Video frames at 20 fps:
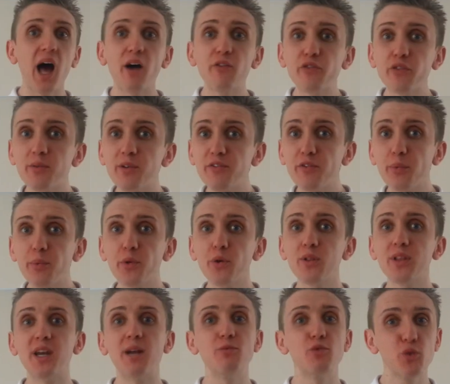I'm from
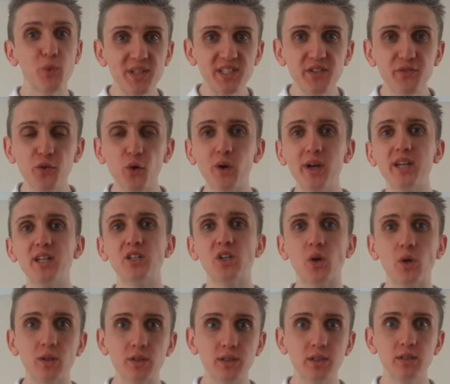Liverpool and I'm 24 years
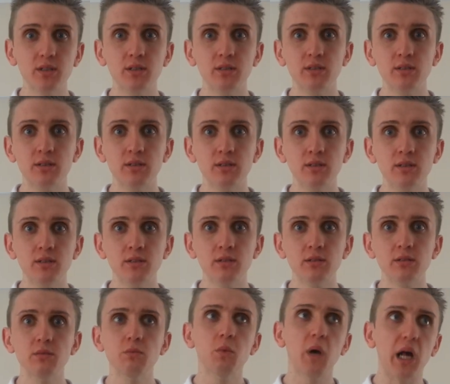old.
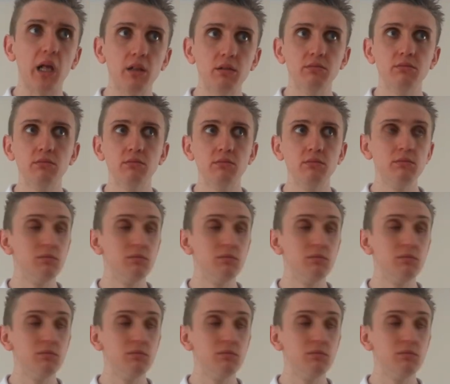Well,